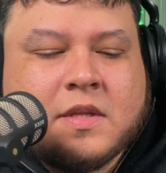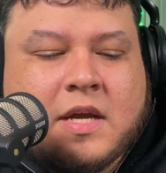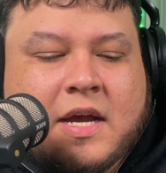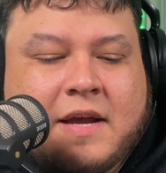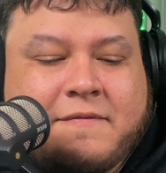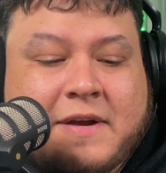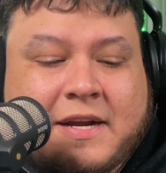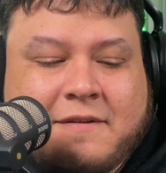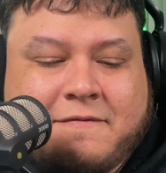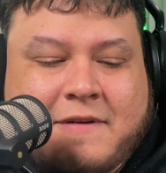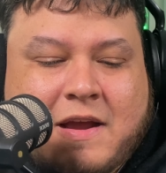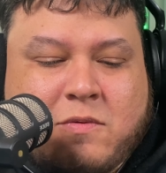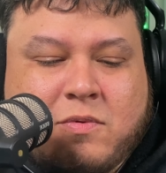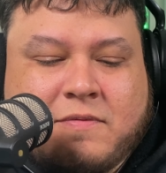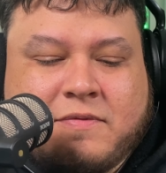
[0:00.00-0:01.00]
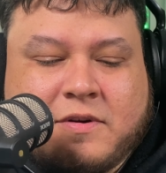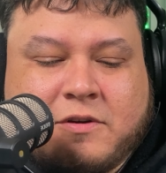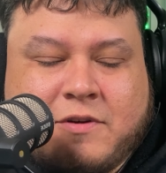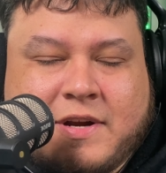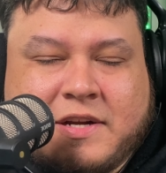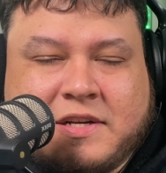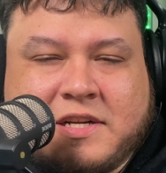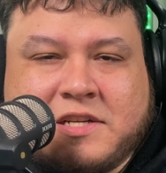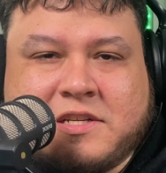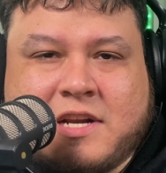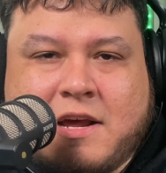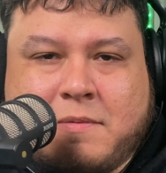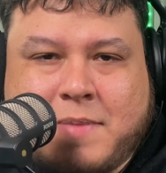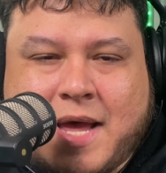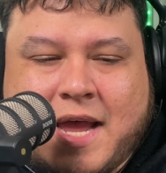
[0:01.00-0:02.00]
If I could find one for a great condition,
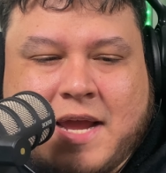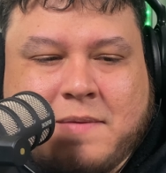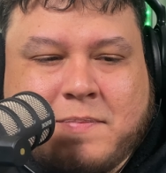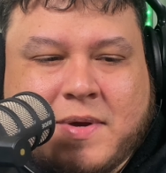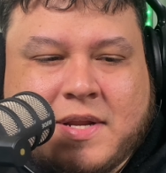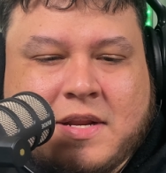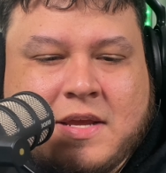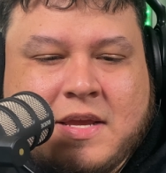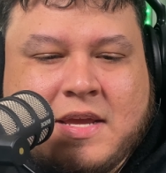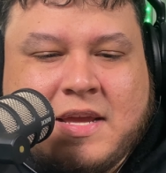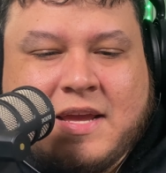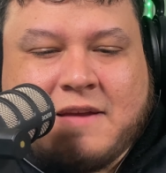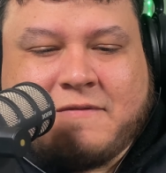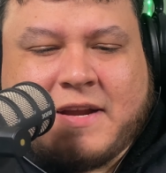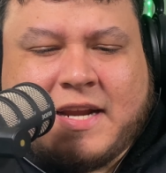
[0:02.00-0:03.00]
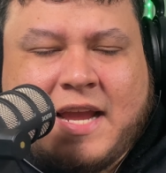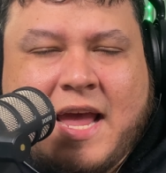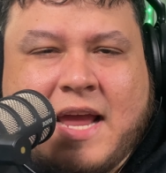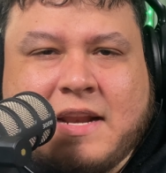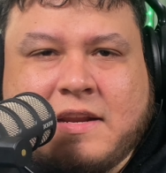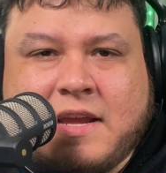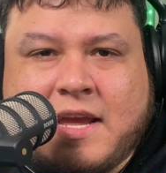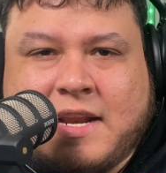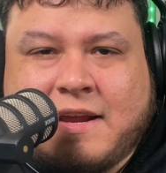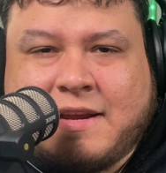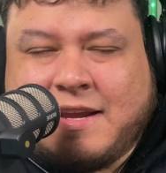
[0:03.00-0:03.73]
I'll buy it. But if I can't and I